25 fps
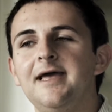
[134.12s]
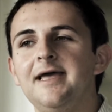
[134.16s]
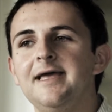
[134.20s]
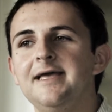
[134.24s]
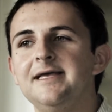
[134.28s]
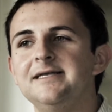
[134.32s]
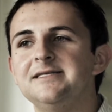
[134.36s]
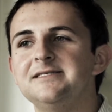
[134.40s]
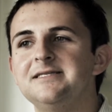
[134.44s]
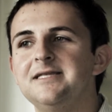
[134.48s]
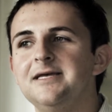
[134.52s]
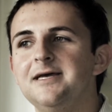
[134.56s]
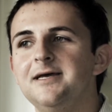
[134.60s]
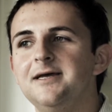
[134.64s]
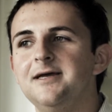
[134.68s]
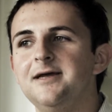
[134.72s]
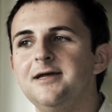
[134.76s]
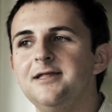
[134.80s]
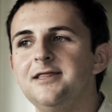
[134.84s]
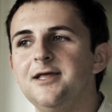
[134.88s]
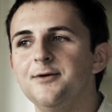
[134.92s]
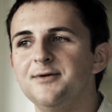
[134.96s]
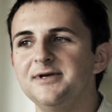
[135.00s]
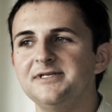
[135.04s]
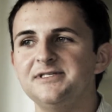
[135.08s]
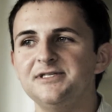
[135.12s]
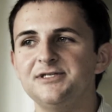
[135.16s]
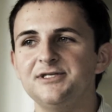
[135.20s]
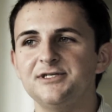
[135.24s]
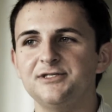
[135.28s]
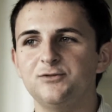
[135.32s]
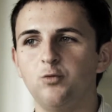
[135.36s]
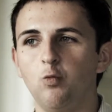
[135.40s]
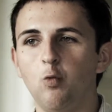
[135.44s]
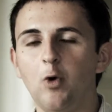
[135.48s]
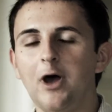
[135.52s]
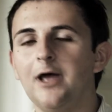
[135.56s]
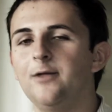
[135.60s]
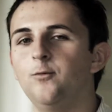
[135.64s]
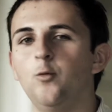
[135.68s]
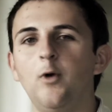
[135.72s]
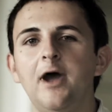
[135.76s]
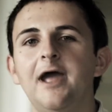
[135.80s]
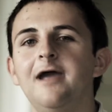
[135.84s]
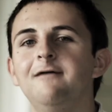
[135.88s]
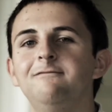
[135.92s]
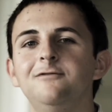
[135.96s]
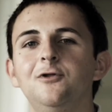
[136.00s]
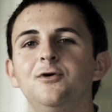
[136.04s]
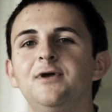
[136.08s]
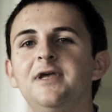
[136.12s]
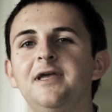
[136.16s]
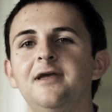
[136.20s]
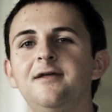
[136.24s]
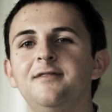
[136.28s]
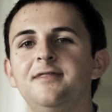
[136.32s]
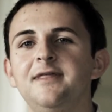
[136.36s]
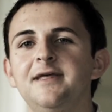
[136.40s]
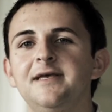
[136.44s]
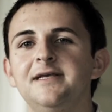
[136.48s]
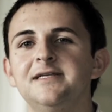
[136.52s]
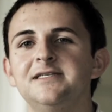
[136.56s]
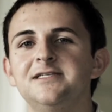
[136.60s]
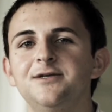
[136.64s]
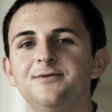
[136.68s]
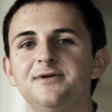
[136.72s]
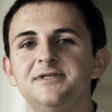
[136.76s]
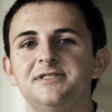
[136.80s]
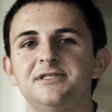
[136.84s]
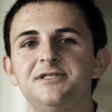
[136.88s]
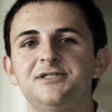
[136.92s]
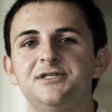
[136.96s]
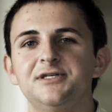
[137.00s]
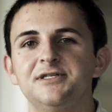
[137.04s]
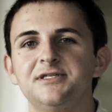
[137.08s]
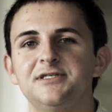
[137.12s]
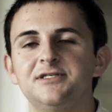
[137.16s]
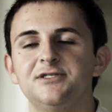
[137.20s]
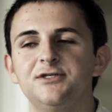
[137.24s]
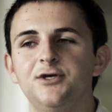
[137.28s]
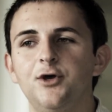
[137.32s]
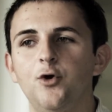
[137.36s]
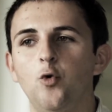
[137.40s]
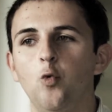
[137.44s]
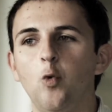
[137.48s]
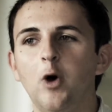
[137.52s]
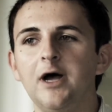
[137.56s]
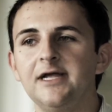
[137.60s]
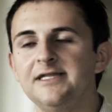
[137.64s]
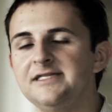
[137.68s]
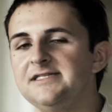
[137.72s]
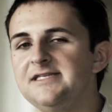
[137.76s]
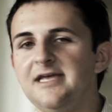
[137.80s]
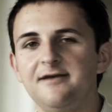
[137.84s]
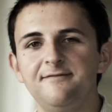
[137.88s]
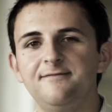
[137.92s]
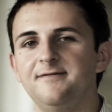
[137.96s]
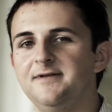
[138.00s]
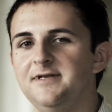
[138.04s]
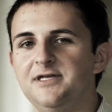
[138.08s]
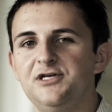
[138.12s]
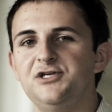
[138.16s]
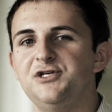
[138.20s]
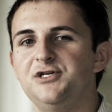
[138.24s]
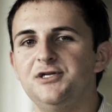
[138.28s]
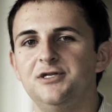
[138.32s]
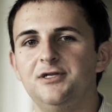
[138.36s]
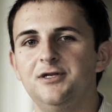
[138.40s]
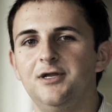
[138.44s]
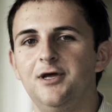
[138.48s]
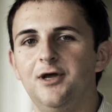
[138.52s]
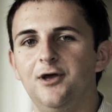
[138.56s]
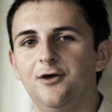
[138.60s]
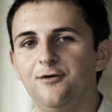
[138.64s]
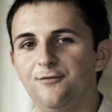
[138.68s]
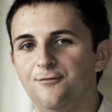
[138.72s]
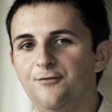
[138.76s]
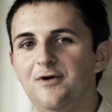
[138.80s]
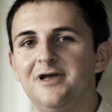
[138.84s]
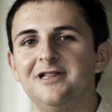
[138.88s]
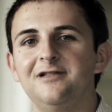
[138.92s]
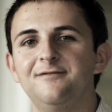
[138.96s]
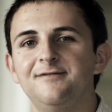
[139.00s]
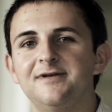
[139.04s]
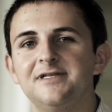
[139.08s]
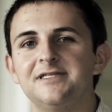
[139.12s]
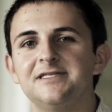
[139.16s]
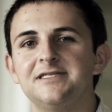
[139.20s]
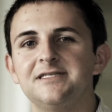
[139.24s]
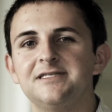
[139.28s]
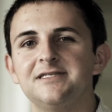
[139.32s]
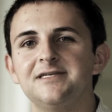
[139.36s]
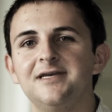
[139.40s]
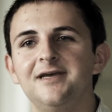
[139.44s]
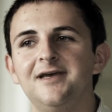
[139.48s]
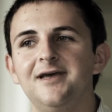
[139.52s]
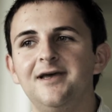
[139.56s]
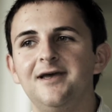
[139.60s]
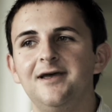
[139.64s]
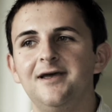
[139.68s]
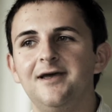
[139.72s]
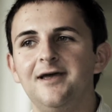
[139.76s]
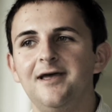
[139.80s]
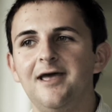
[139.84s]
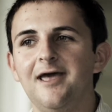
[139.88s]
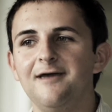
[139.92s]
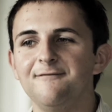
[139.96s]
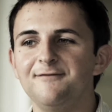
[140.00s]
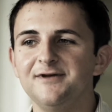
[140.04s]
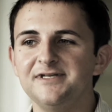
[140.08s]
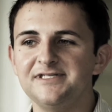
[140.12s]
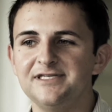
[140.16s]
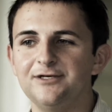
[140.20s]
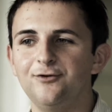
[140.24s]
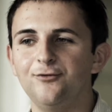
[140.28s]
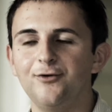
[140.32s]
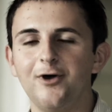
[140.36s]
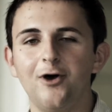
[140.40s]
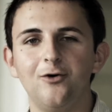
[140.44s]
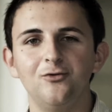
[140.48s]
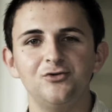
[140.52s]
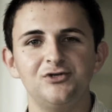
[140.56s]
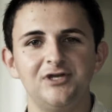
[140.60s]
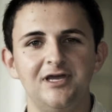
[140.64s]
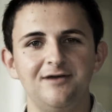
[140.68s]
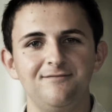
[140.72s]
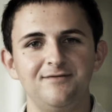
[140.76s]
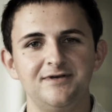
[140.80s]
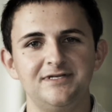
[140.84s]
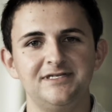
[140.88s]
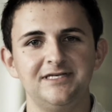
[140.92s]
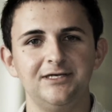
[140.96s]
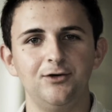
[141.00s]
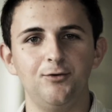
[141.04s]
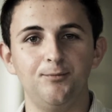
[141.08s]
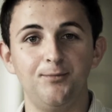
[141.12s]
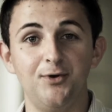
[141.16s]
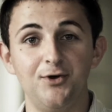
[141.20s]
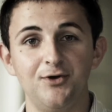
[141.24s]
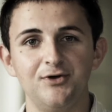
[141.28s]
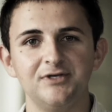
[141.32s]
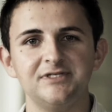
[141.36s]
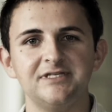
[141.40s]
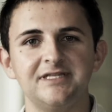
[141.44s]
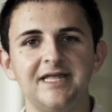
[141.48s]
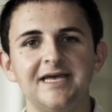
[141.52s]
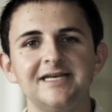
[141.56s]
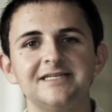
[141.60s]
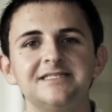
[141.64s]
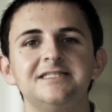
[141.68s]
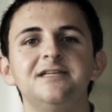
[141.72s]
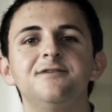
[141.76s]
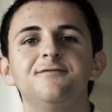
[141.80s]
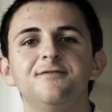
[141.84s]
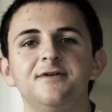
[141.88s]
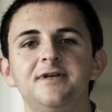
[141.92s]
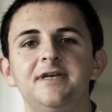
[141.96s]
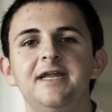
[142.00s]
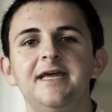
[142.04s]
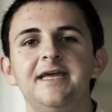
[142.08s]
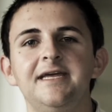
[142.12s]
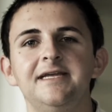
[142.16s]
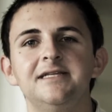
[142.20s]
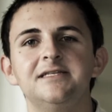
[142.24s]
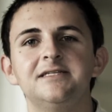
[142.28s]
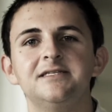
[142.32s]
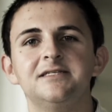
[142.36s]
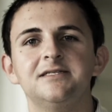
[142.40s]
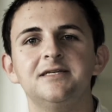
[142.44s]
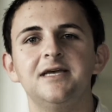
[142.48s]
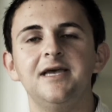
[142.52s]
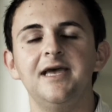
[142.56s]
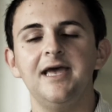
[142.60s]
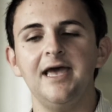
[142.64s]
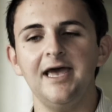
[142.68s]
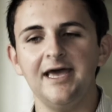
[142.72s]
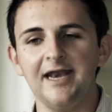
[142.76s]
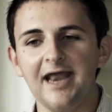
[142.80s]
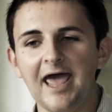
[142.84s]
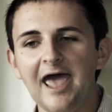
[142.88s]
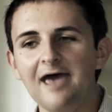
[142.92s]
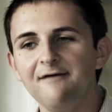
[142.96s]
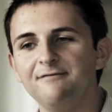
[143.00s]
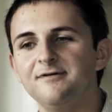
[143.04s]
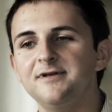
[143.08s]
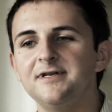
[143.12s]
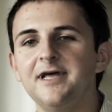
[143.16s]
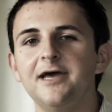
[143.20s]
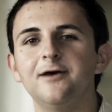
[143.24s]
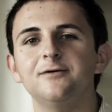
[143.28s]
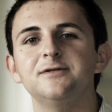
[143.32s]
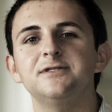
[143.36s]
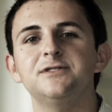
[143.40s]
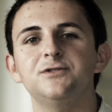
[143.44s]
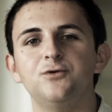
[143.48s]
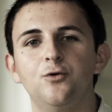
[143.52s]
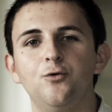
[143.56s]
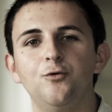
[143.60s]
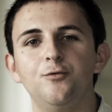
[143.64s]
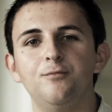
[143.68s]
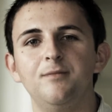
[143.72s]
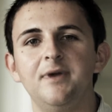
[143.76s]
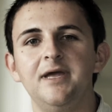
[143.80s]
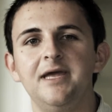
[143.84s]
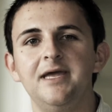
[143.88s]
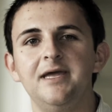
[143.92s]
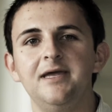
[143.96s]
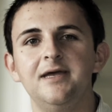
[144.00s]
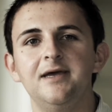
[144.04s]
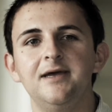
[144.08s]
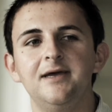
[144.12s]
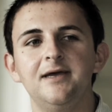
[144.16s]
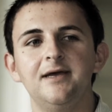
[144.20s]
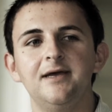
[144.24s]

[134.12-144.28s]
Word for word: is that there isn't just one way of looking at things. There isn't just one definition of relevance. Every single culture, every single person has different needs. And Avondale's taught me